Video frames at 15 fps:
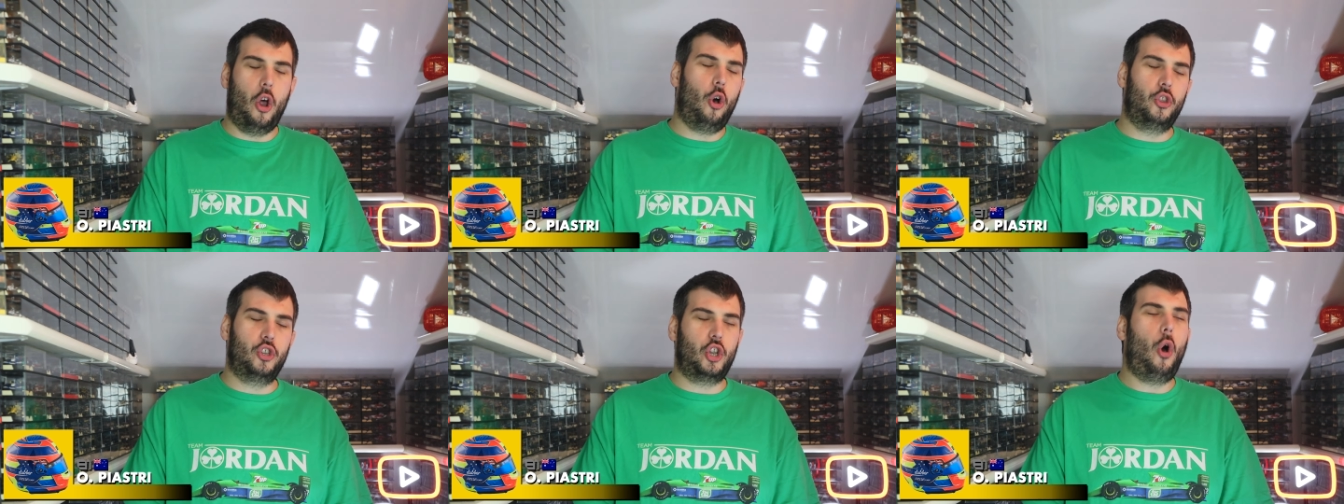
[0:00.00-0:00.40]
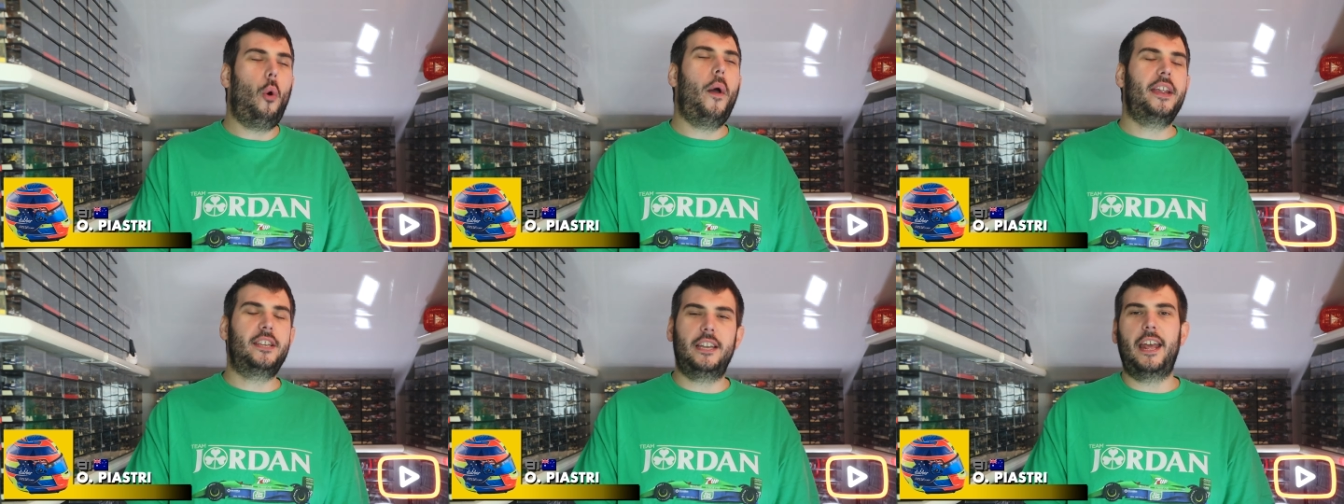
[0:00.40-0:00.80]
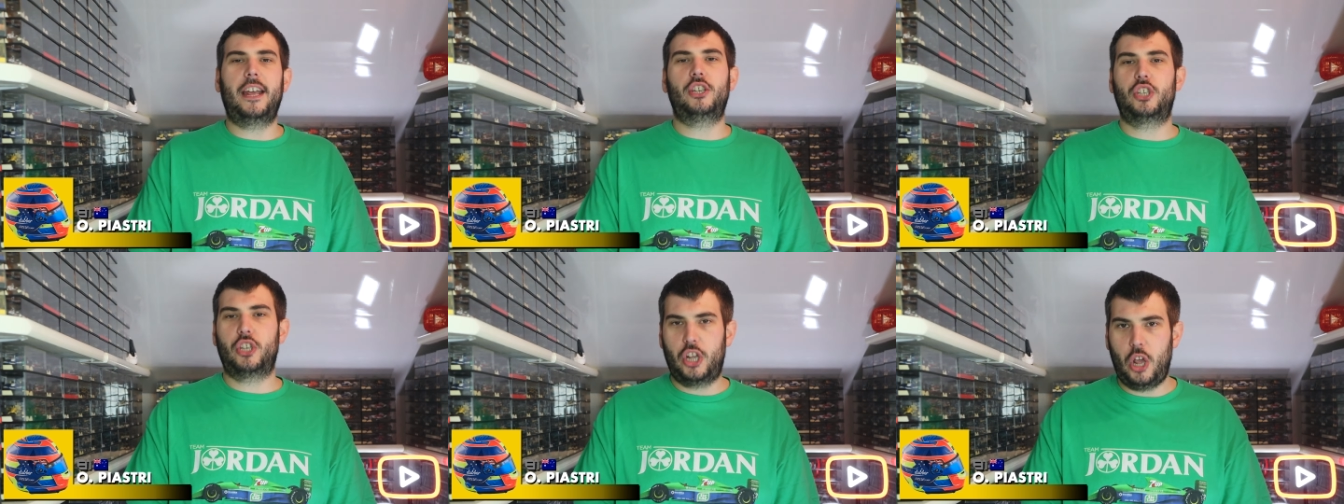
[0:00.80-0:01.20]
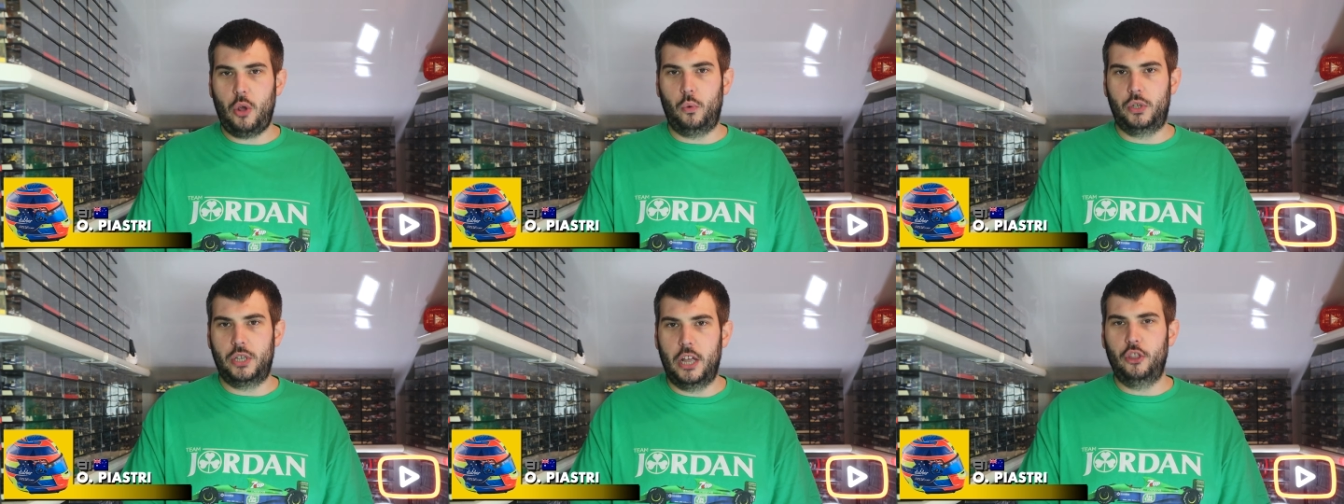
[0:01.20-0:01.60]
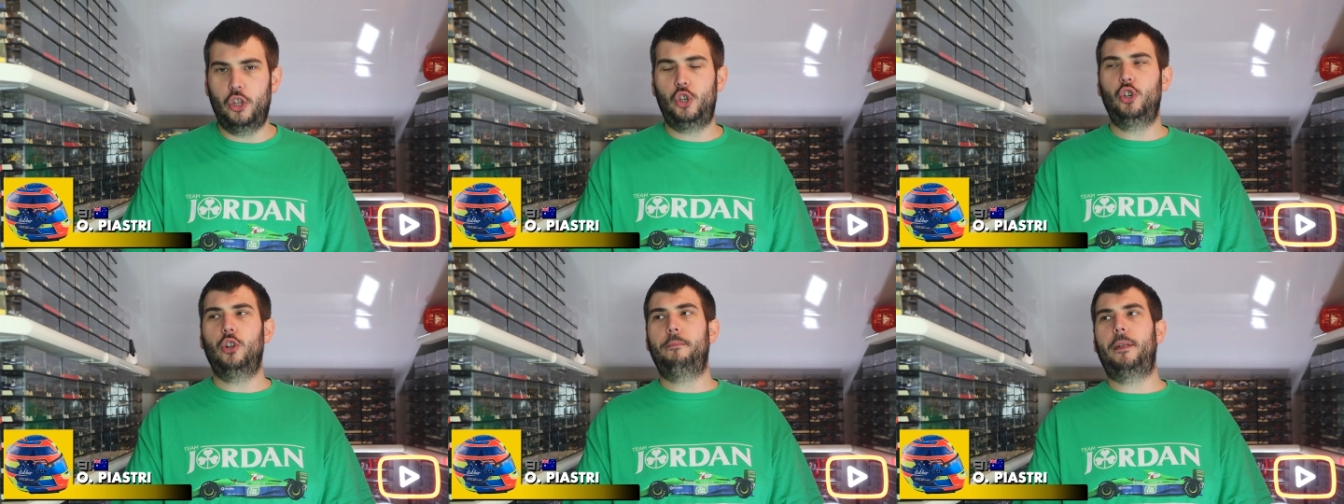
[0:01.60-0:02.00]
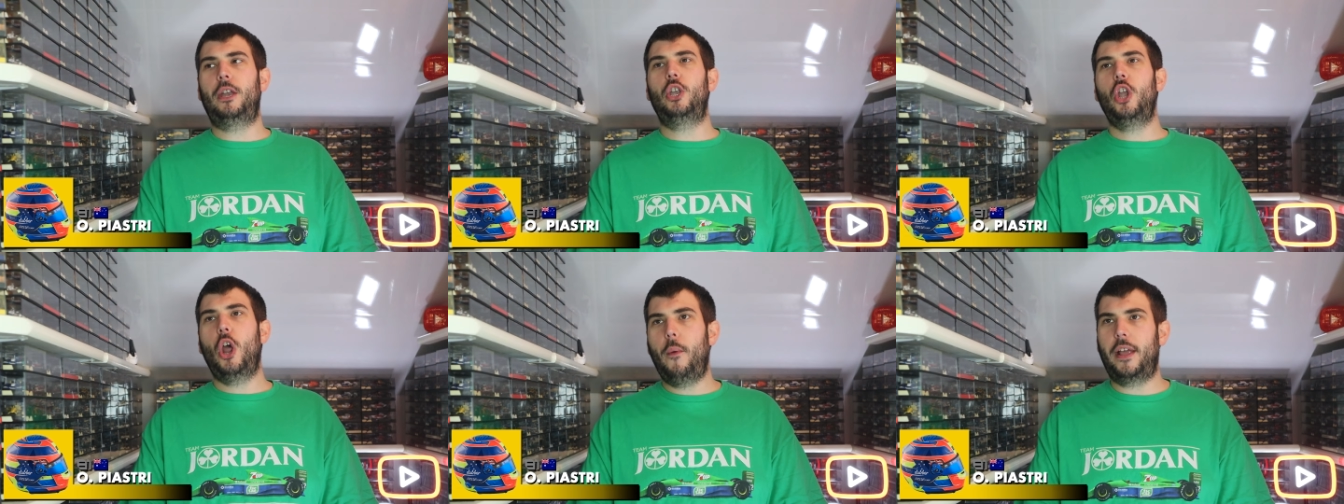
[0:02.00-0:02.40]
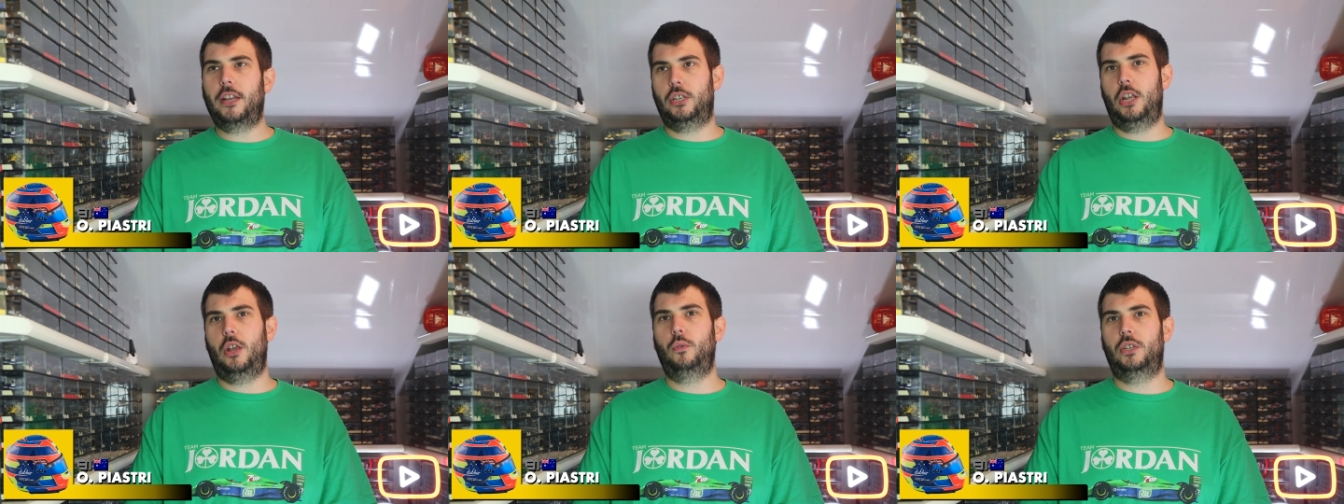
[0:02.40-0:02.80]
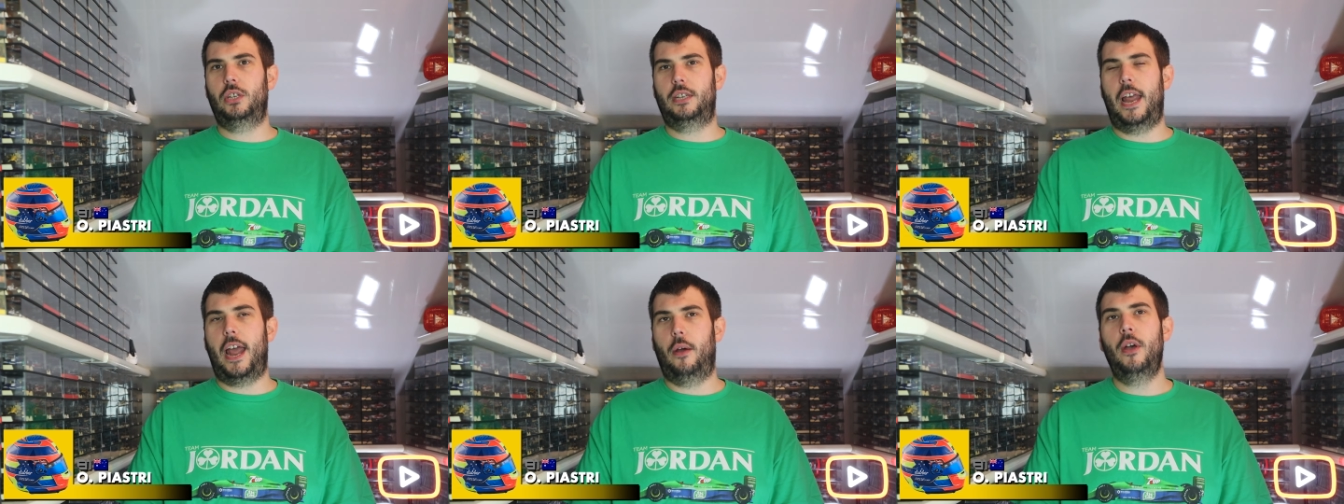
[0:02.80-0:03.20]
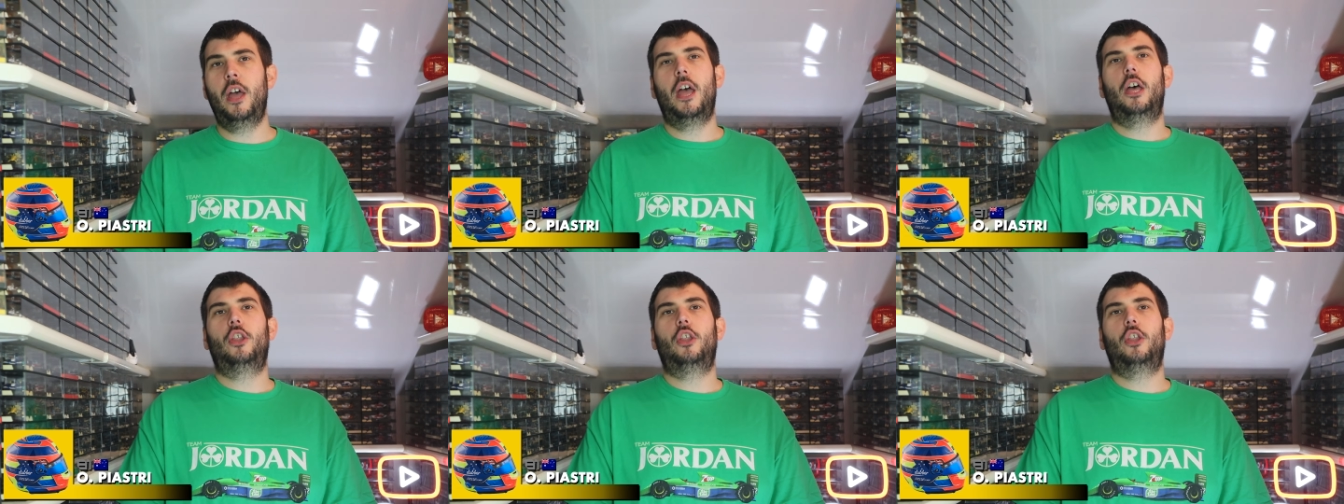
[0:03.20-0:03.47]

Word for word: or there's always an excuse, and there should be no excuses now.